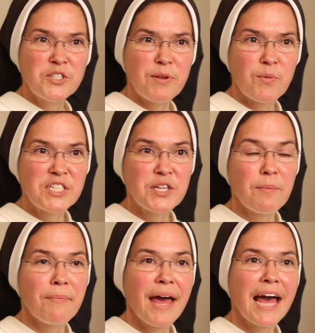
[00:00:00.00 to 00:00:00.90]
We should be
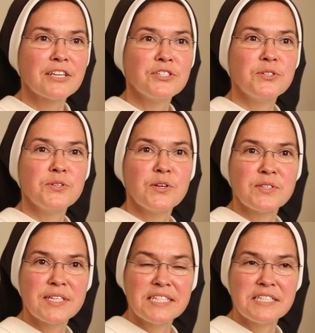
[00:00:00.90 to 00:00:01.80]
reaching back
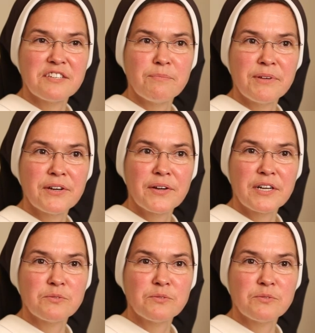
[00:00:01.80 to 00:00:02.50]
to those sensitive